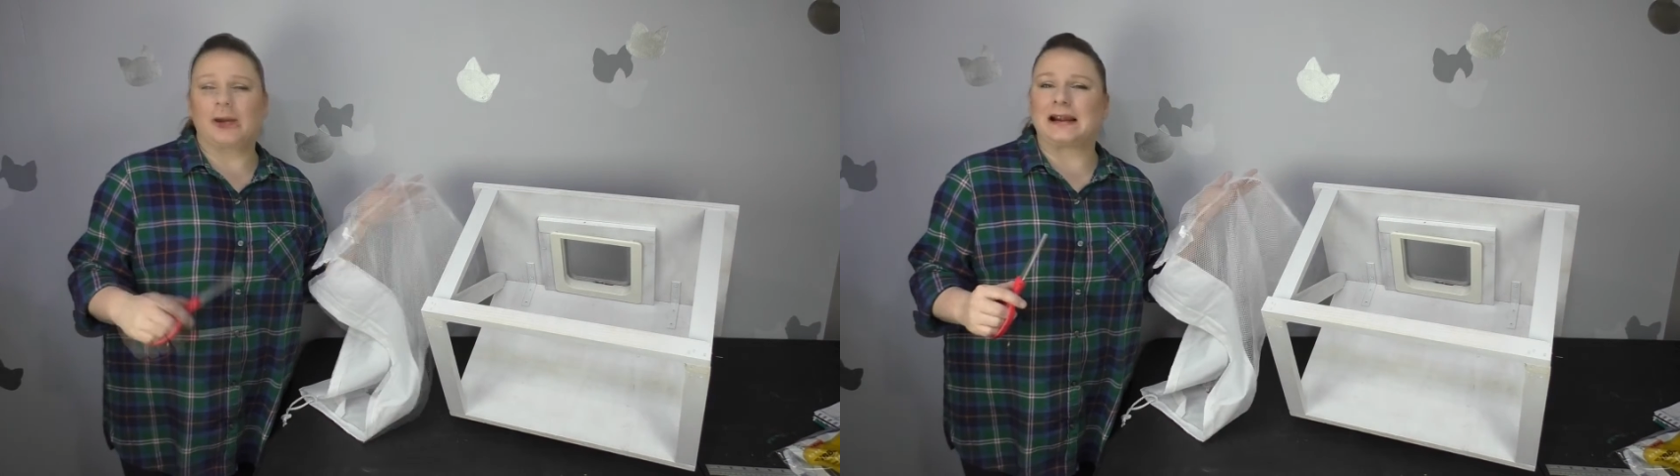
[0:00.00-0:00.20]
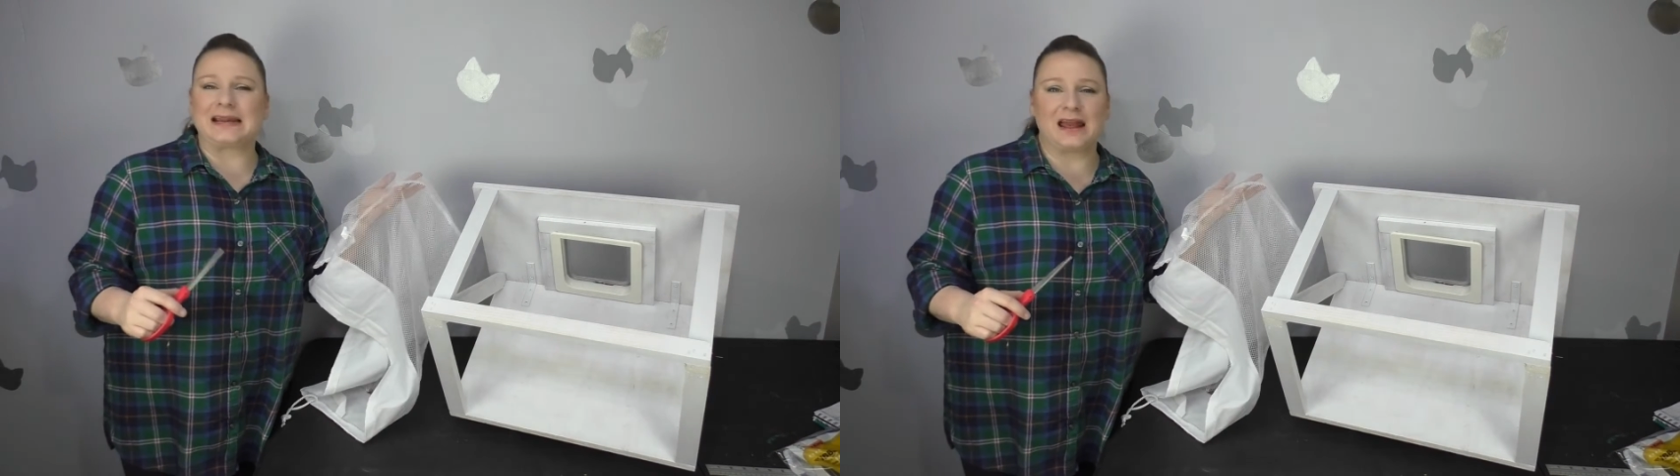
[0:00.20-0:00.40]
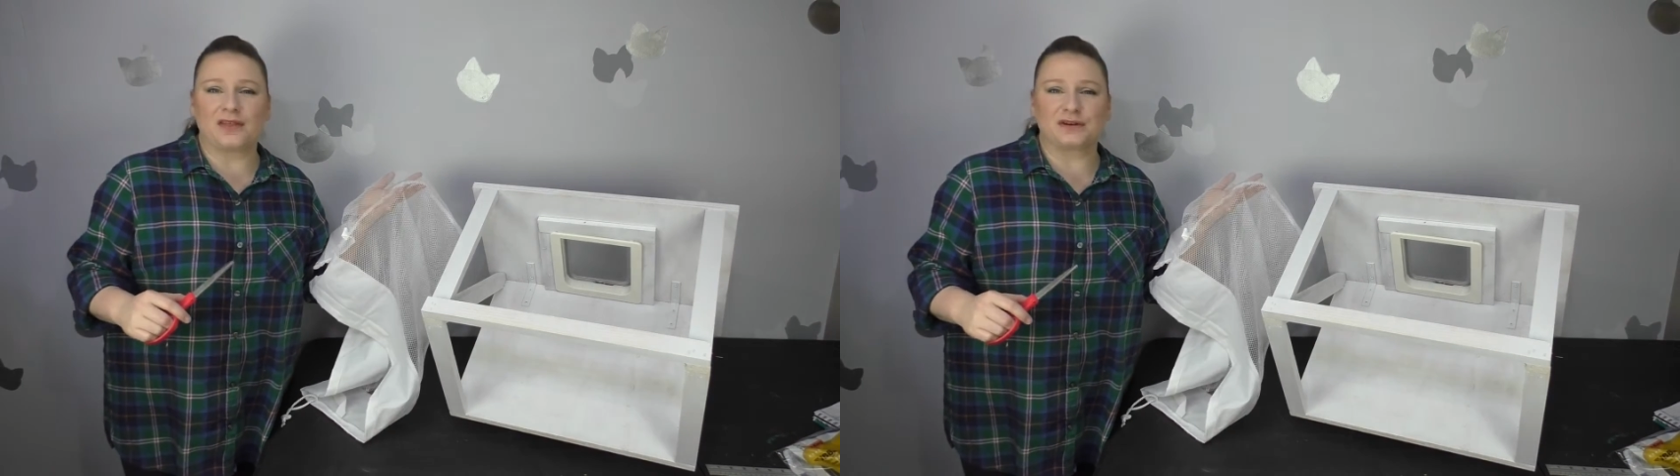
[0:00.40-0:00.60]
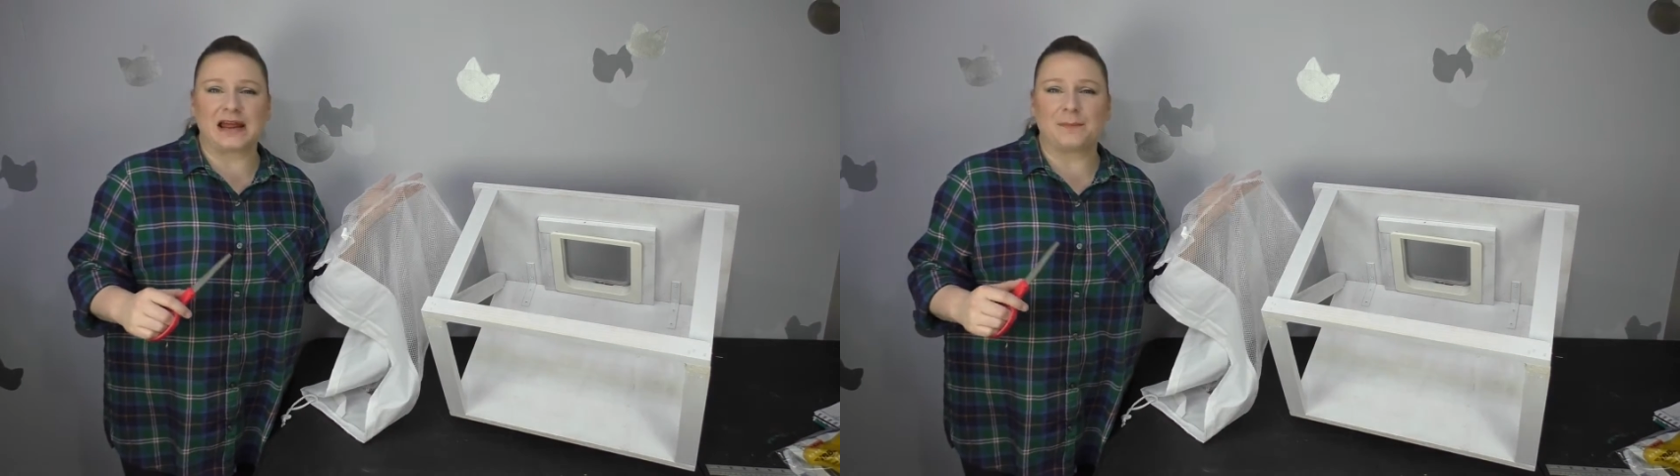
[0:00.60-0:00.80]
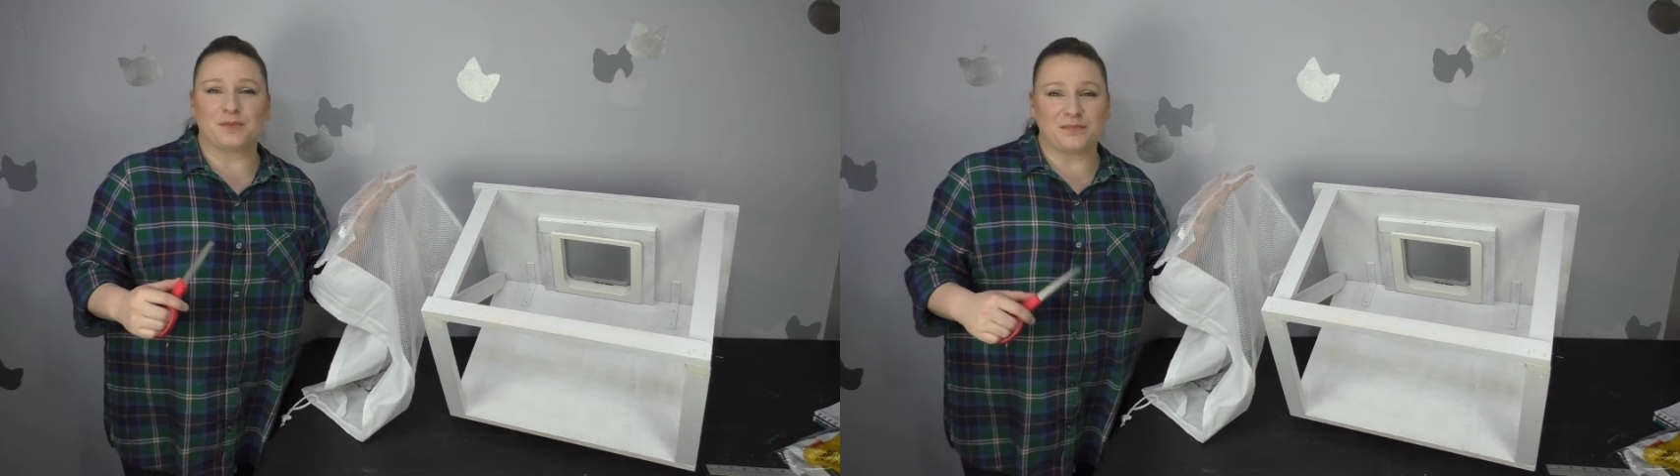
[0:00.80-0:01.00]
or any other
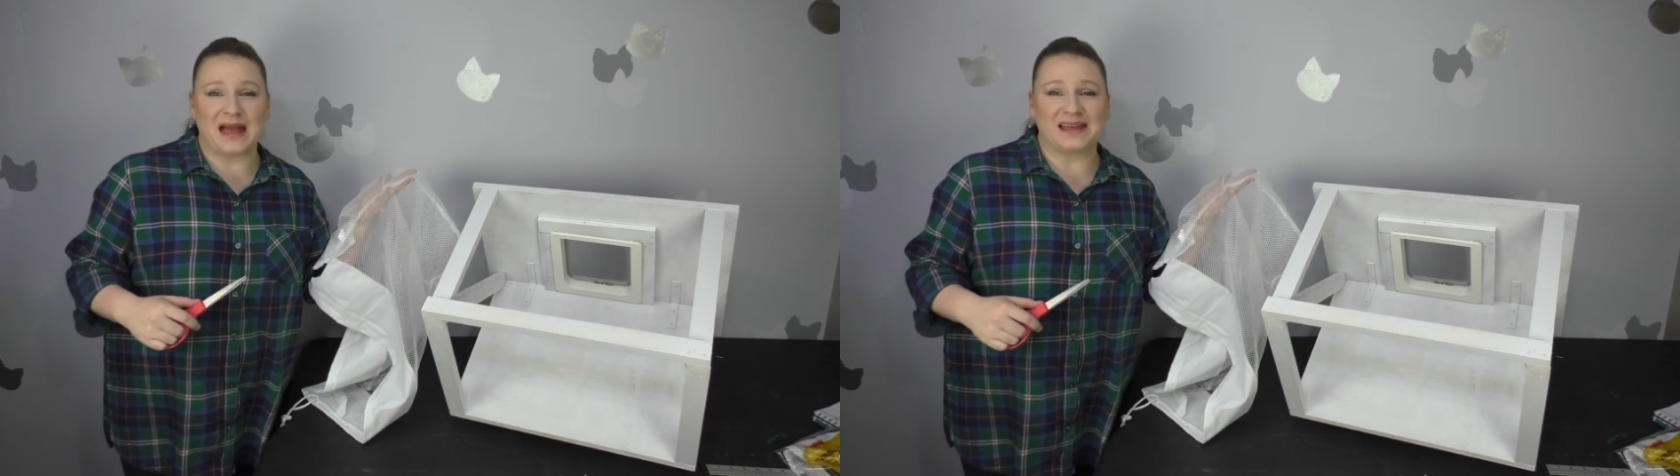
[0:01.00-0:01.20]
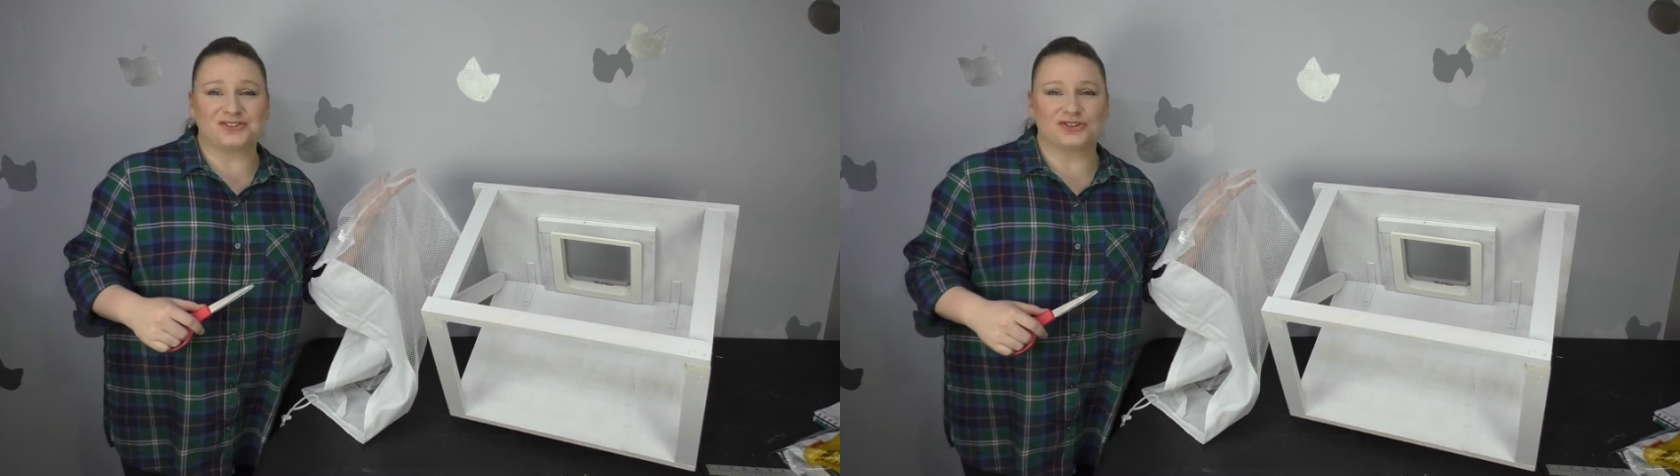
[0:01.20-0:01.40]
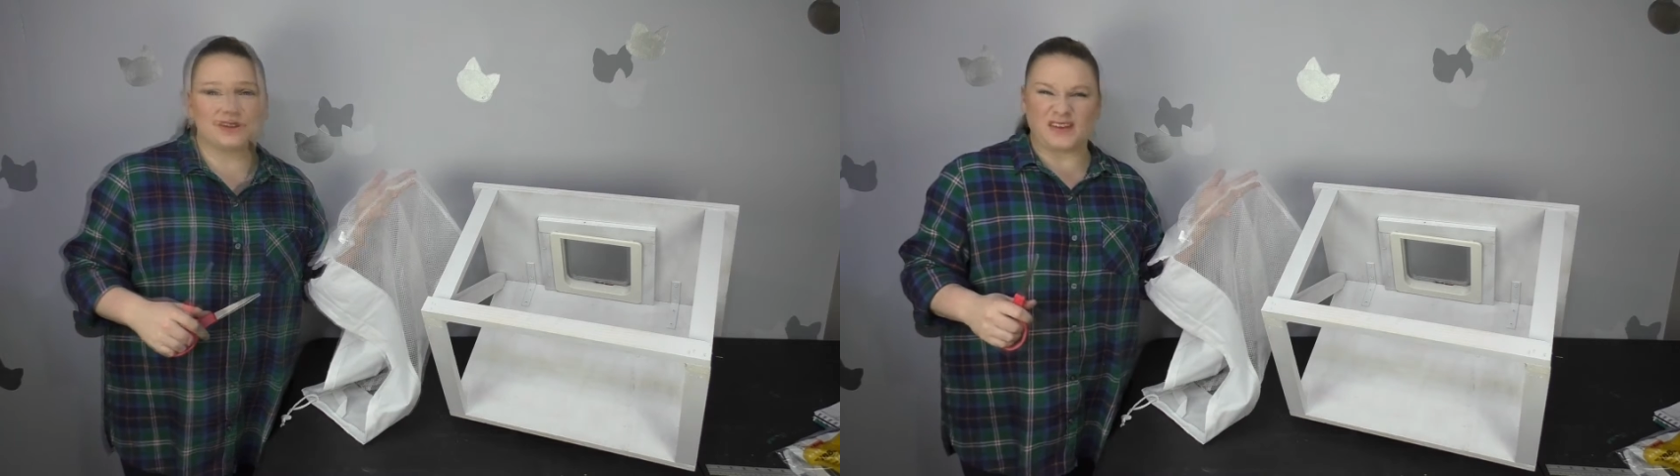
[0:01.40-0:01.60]
type of mesh